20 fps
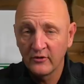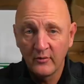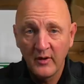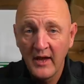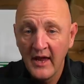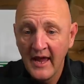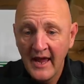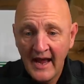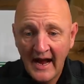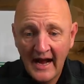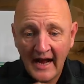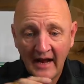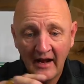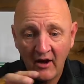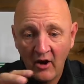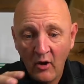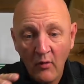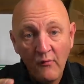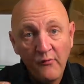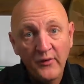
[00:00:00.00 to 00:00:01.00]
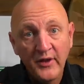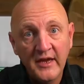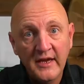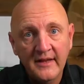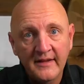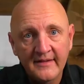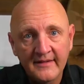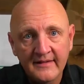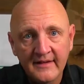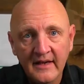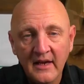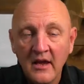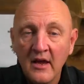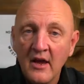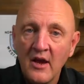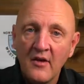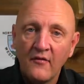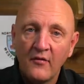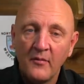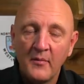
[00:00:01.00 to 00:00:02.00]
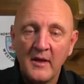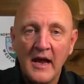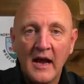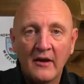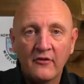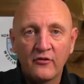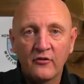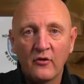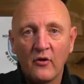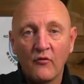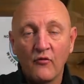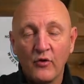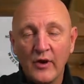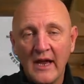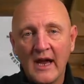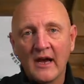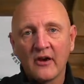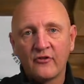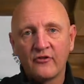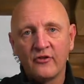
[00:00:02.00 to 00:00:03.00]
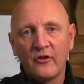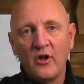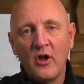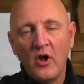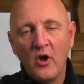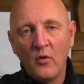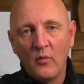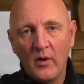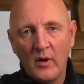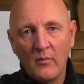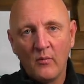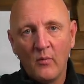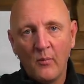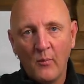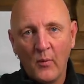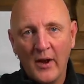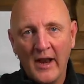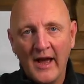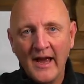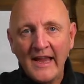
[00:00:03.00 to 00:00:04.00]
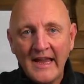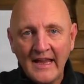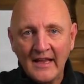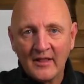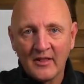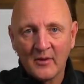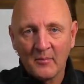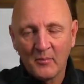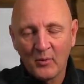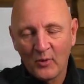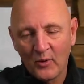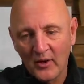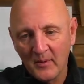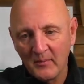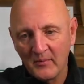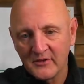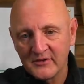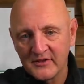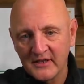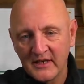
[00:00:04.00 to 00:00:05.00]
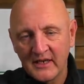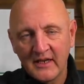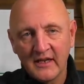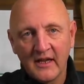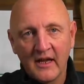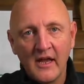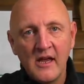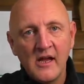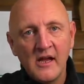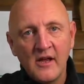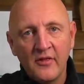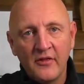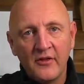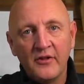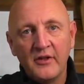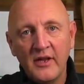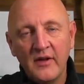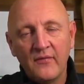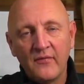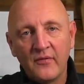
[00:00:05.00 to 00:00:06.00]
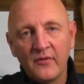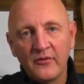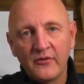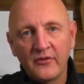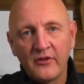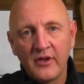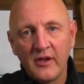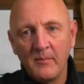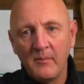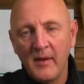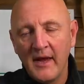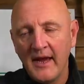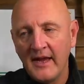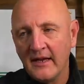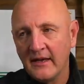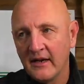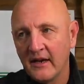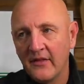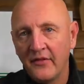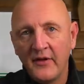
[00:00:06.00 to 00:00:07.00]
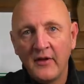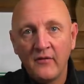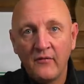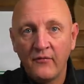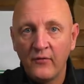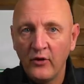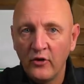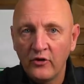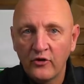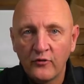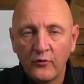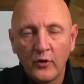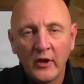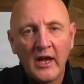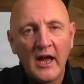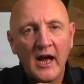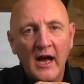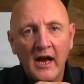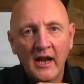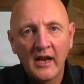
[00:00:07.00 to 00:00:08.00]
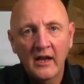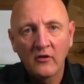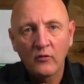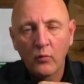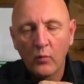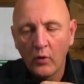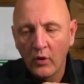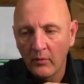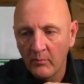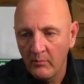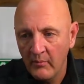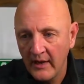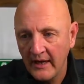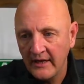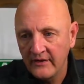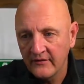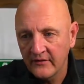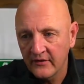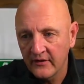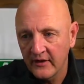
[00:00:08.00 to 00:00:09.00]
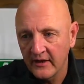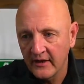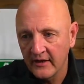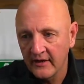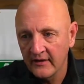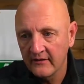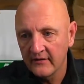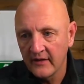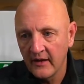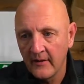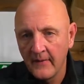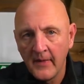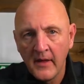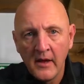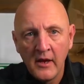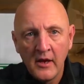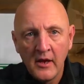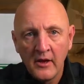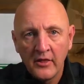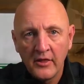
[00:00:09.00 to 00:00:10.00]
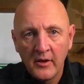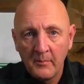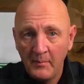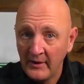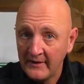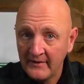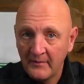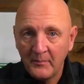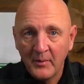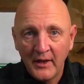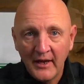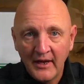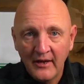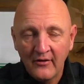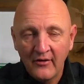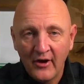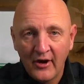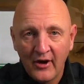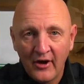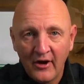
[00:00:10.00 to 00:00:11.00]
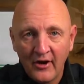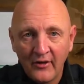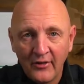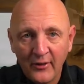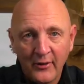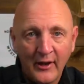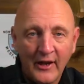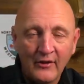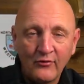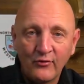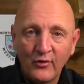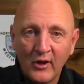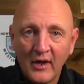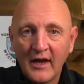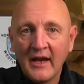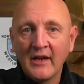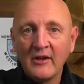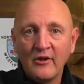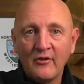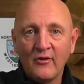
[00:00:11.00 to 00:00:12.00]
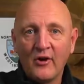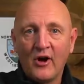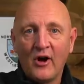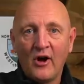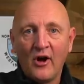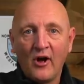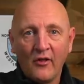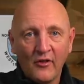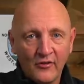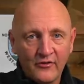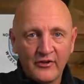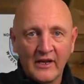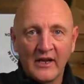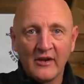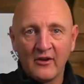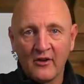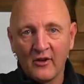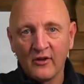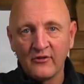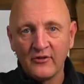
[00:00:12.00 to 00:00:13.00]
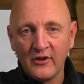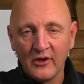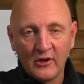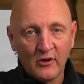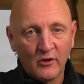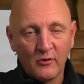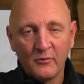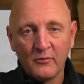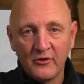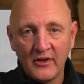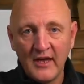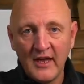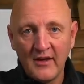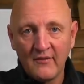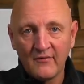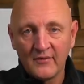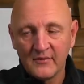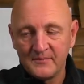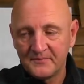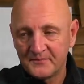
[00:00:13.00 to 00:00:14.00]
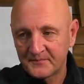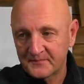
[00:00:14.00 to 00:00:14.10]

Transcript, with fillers: to. And hopefully, you can see from the action, reaction when, when I hit the ball in particular the difference that it made. And I think, first of all, it highlights one major thing is that the better player you are, the less reliant you are on the technology that clubs give.